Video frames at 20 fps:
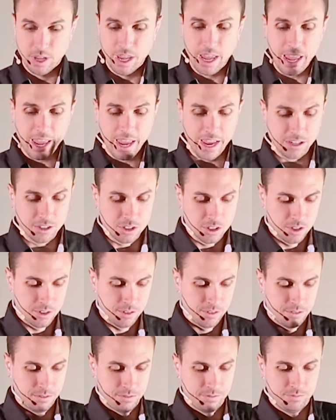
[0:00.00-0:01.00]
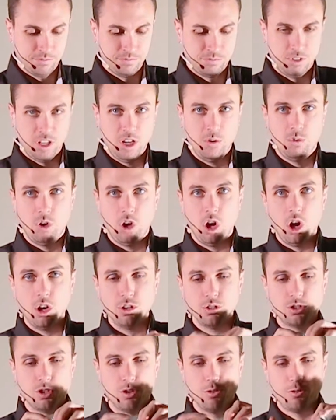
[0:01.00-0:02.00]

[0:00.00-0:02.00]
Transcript: and it will also